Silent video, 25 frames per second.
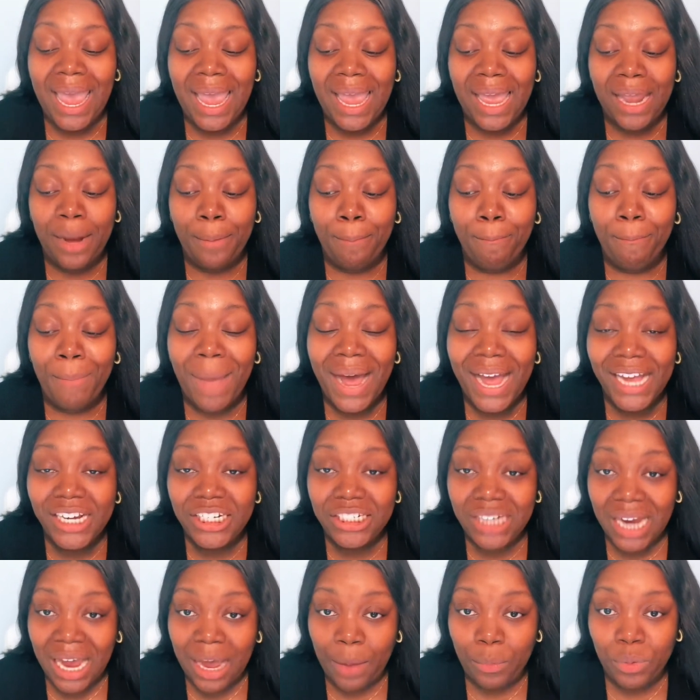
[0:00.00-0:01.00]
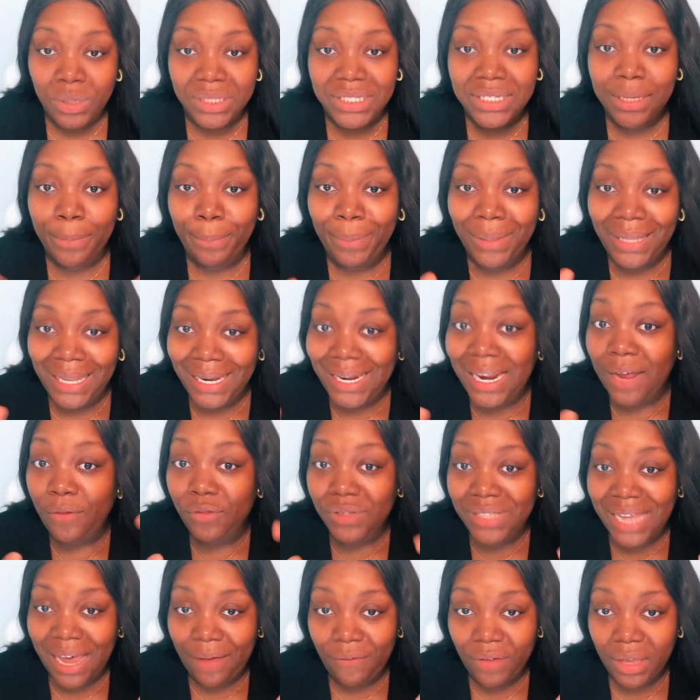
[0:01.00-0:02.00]
And my job was to play
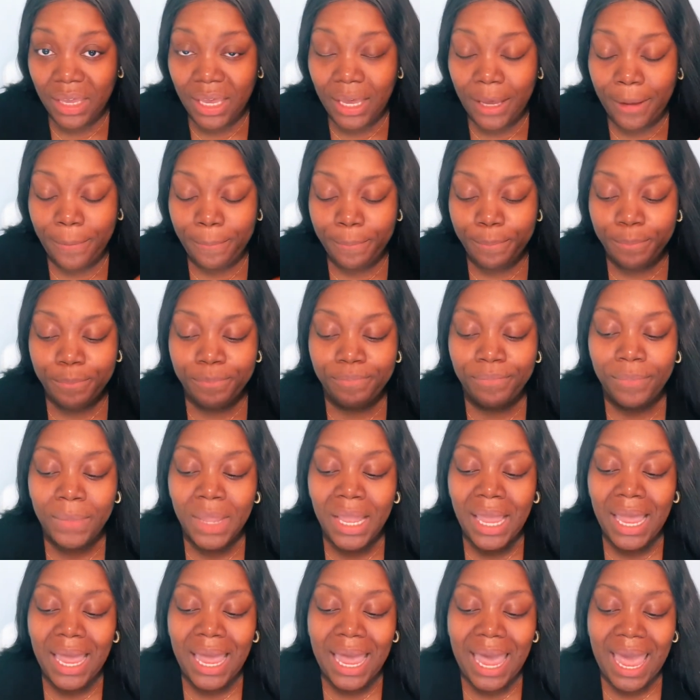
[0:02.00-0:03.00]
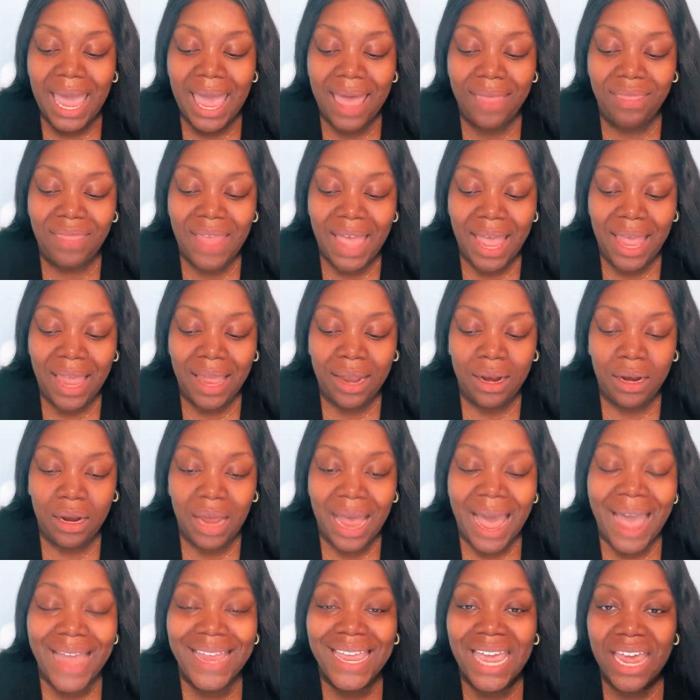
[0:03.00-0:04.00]
devil's advocate. And
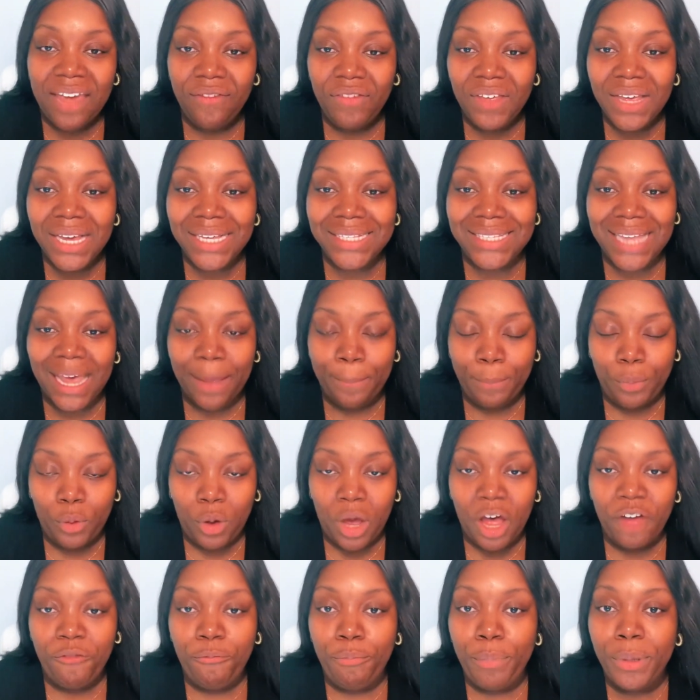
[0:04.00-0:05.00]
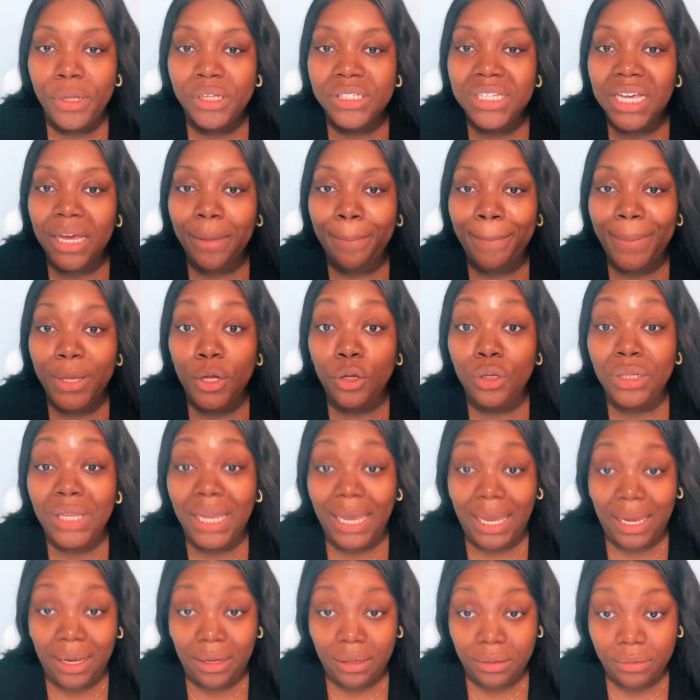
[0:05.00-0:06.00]
then I gave the example of building a
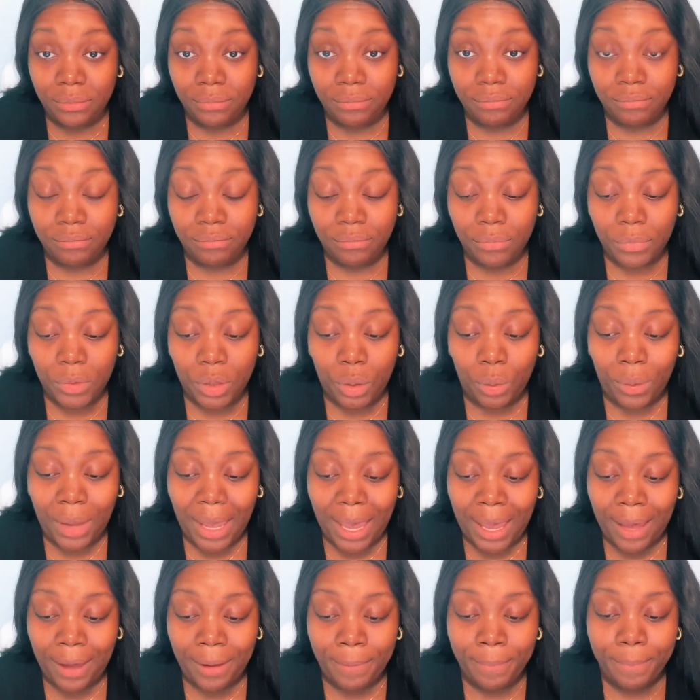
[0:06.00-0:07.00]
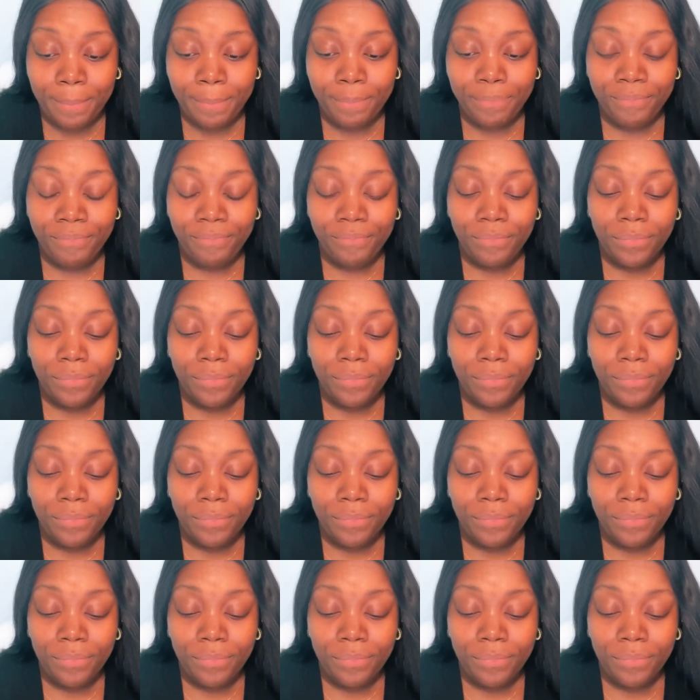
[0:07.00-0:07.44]
building, okay?